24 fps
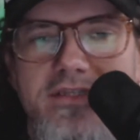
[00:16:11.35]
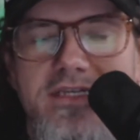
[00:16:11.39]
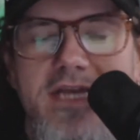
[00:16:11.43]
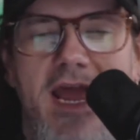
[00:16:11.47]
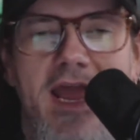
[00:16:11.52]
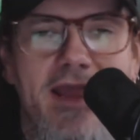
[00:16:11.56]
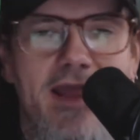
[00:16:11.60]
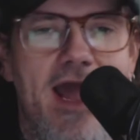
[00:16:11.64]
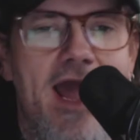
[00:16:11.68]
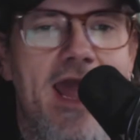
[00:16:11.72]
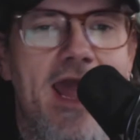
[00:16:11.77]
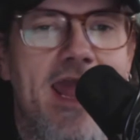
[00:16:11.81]

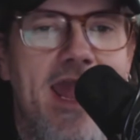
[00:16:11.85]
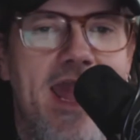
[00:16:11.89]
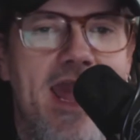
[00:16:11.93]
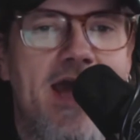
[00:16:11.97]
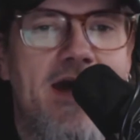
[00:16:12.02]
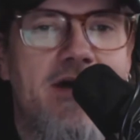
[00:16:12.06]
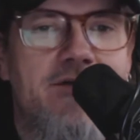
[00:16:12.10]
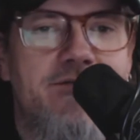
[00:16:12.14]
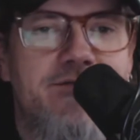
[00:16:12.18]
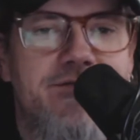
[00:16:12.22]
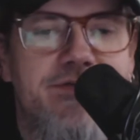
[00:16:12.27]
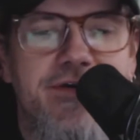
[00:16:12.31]
I
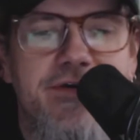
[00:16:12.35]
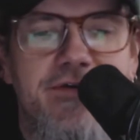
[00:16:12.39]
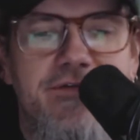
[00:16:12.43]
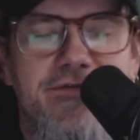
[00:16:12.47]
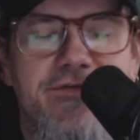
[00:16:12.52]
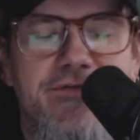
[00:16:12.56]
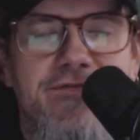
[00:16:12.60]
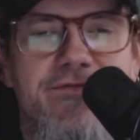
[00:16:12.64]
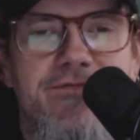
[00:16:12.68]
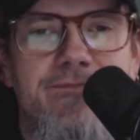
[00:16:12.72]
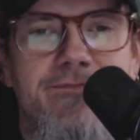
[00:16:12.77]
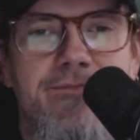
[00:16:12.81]
have
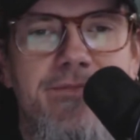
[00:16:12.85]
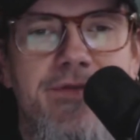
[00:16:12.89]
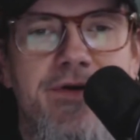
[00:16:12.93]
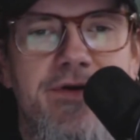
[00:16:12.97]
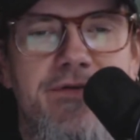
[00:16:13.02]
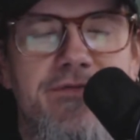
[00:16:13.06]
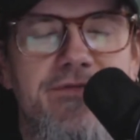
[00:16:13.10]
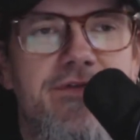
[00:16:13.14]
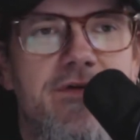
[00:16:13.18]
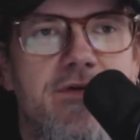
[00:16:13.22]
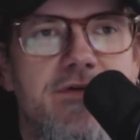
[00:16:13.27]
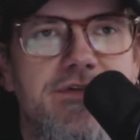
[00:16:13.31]
their
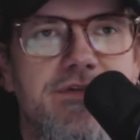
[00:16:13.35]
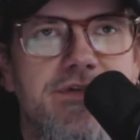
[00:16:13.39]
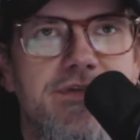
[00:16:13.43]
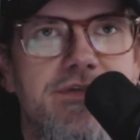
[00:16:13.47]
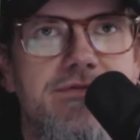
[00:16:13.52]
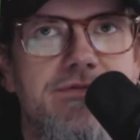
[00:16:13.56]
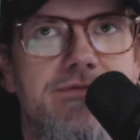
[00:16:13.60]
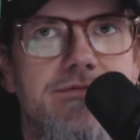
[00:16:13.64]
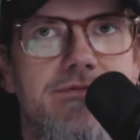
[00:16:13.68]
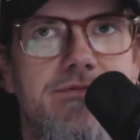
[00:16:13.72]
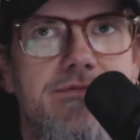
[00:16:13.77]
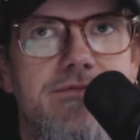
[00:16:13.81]
first
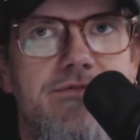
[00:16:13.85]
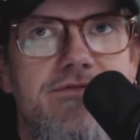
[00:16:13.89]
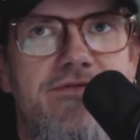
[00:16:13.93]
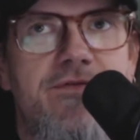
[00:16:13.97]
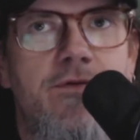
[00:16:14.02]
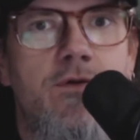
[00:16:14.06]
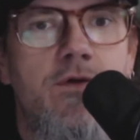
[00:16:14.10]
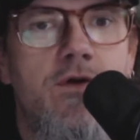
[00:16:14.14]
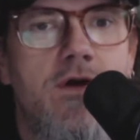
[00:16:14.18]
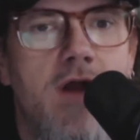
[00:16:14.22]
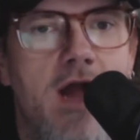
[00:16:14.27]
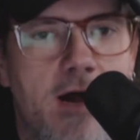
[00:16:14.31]

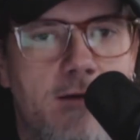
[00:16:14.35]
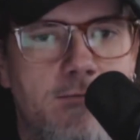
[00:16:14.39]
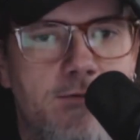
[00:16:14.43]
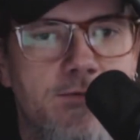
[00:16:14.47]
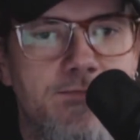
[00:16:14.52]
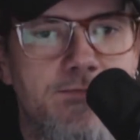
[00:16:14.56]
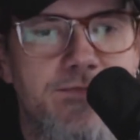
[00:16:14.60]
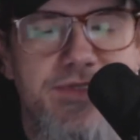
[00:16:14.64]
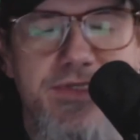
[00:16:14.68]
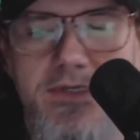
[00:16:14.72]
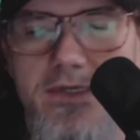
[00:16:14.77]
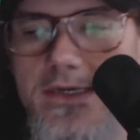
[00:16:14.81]
4
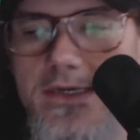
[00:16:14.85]
albums,